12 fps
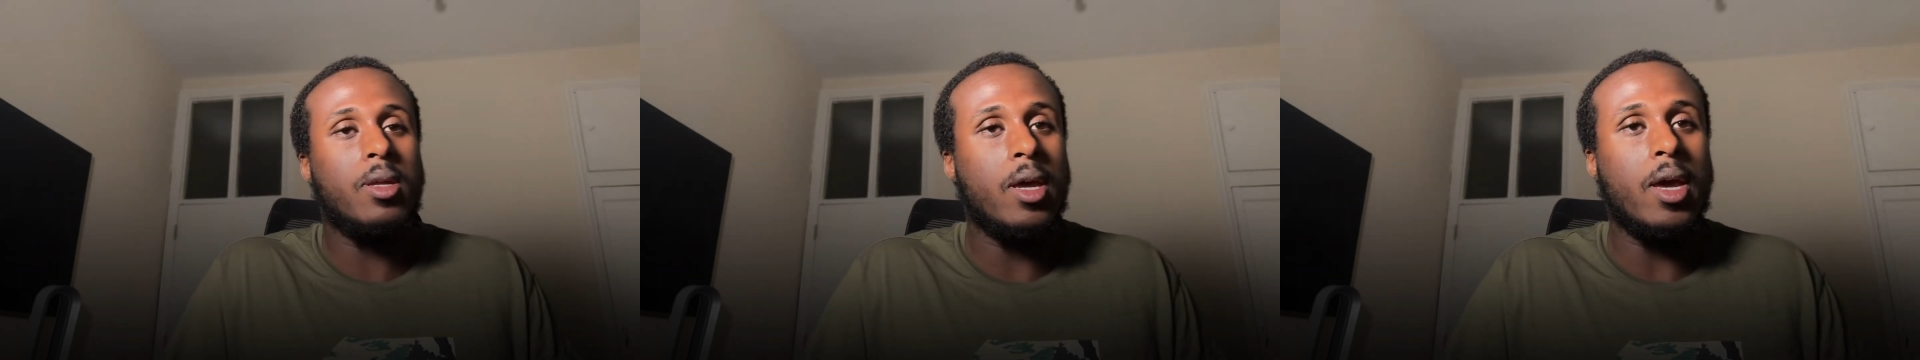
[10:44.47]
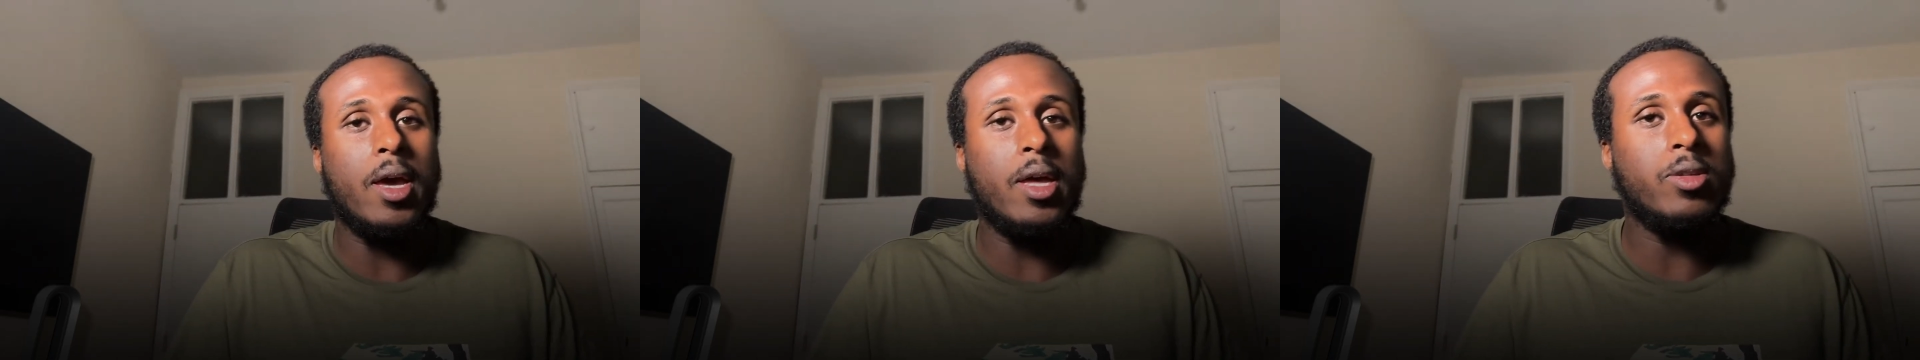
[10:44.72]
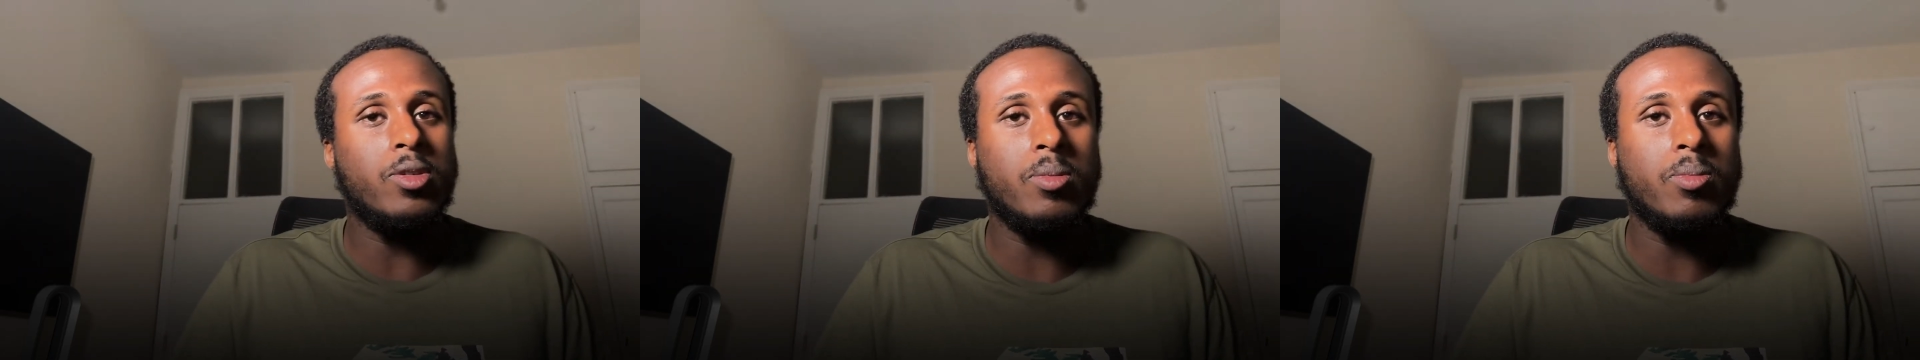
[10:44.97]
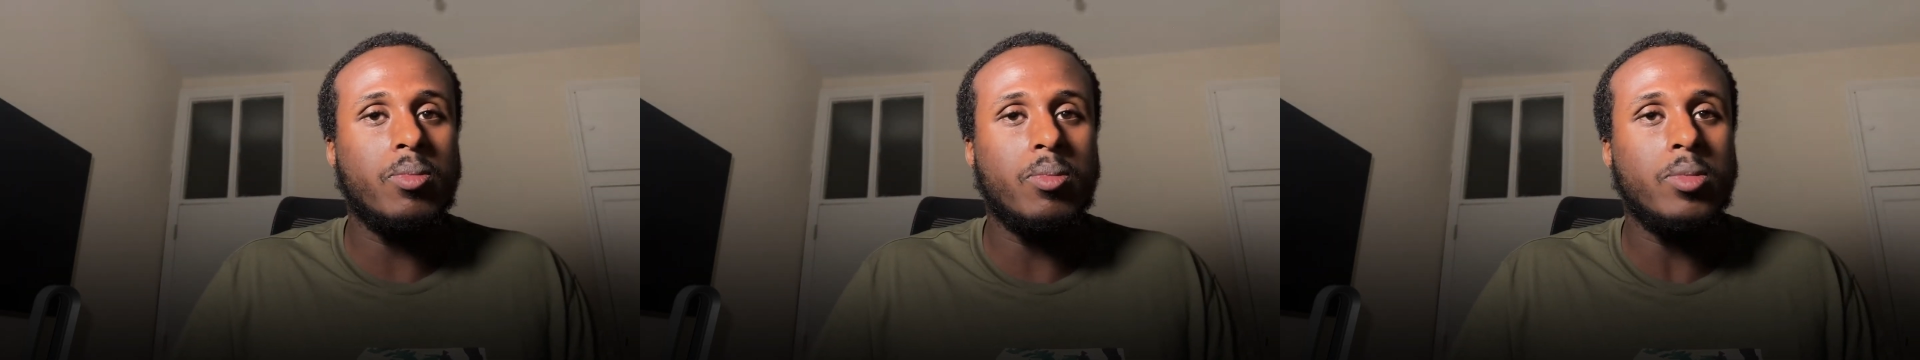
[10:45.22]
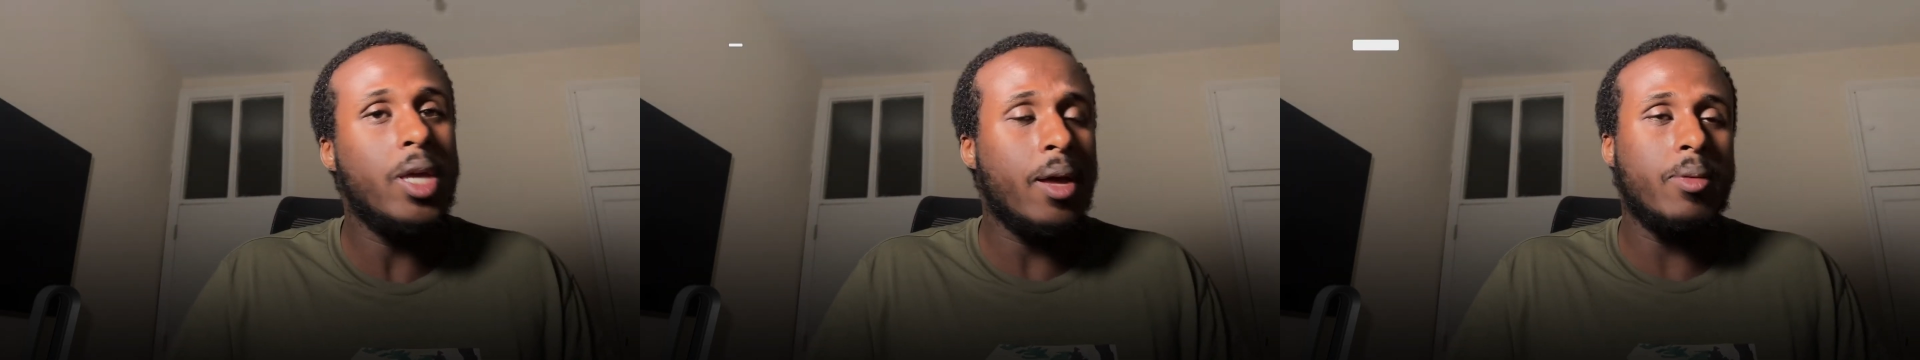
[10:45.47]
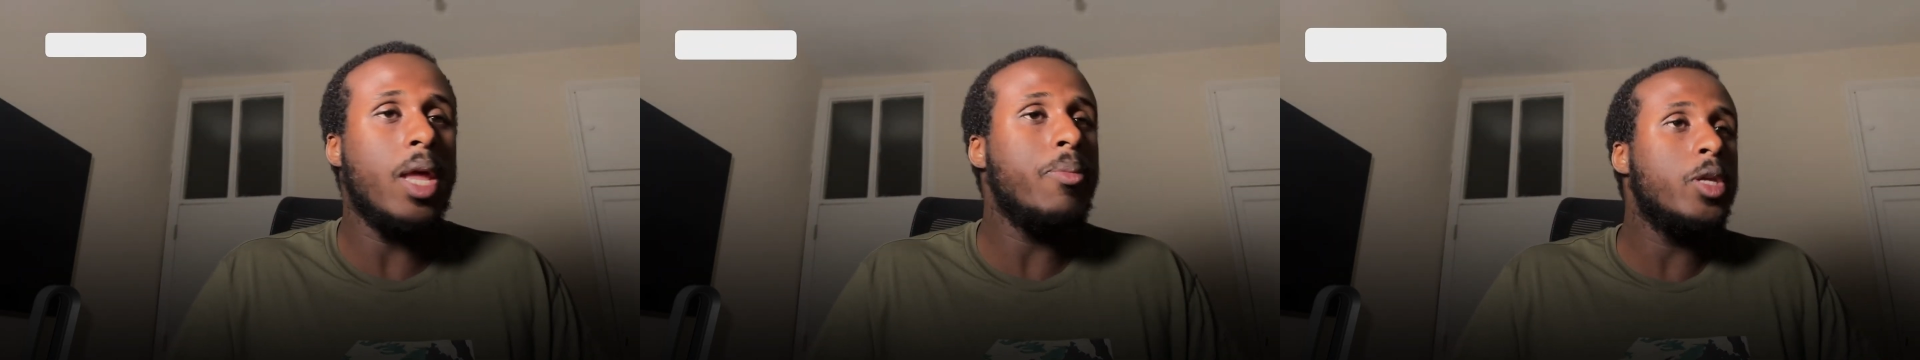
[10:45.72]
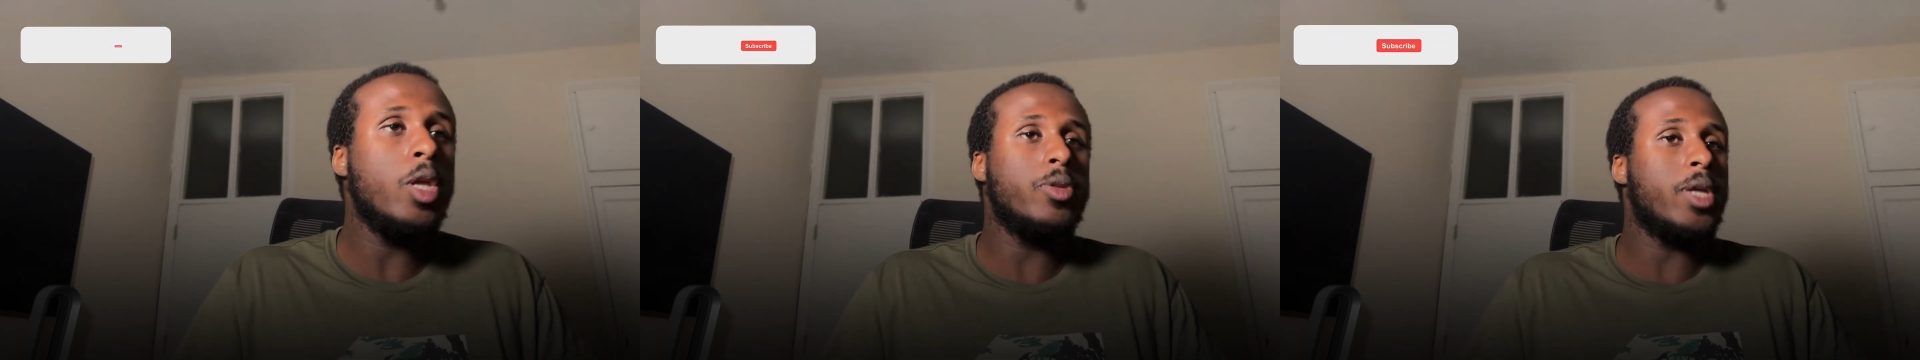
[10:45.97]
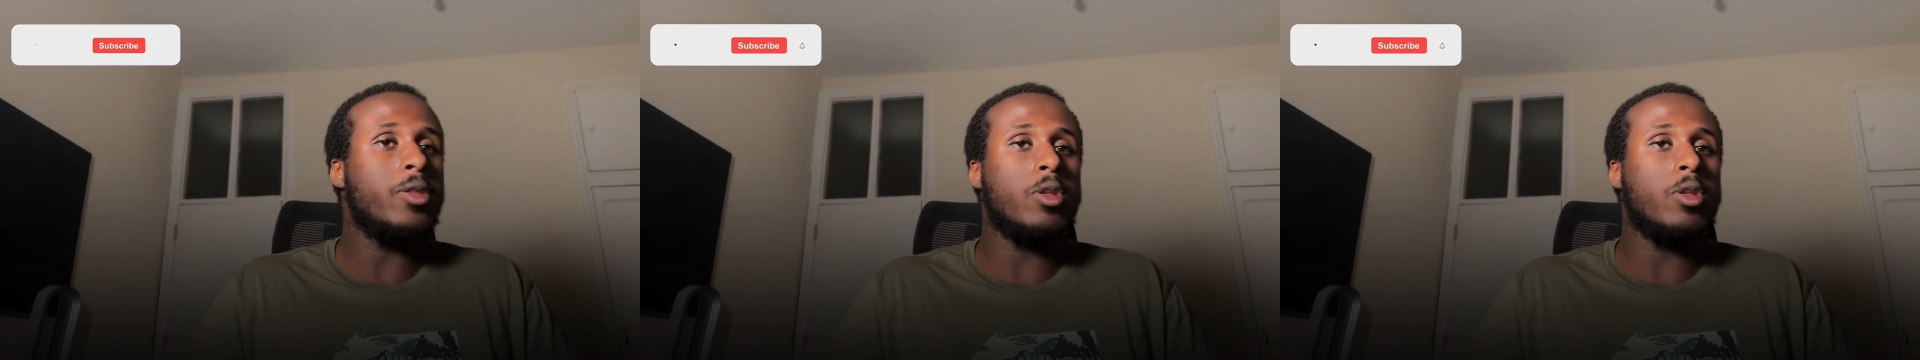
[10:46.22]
And yeah, let me know down in the